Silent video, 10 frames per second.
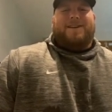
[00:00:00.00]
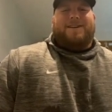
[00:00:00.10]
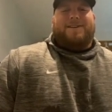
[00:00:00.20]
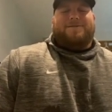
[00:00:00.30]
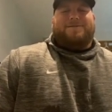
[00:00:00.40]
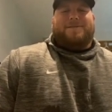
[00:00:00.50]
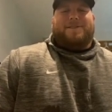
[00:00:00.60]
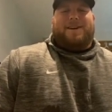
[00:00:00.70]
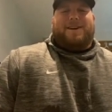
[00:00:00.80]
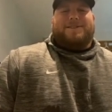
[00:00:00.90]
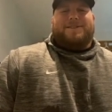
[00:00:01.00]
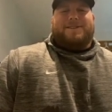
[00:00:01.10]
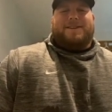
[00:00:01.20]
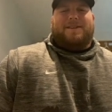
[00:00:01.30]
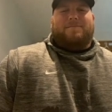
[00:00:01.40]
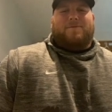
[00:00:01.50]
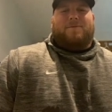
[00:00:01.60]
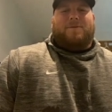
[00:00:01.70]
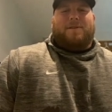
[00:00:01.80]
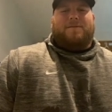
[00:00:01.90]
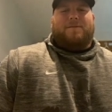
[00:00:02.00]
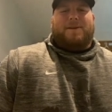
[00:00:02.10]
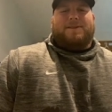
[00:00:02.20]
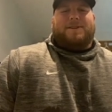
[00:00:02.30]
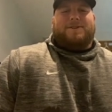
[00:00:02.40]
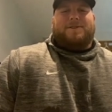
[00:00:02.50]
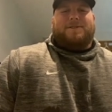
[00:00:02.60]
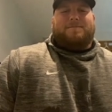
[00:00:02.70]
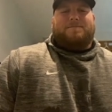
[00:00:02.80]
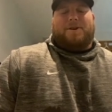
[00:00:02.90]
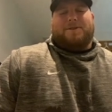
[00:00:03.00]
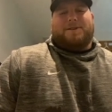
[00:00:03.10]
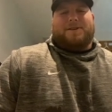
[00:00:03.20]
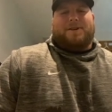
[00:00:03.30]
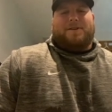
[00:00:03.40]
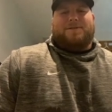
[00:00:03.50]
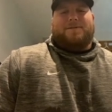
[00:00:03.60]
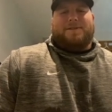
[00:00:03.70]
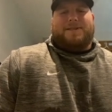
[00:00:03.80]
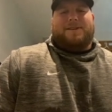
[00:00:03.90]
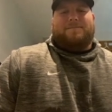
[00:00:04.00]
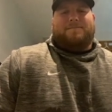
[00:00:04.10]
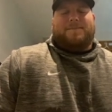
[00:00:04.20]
It was really nice to see him rewarded for being such a good person and coach for the team.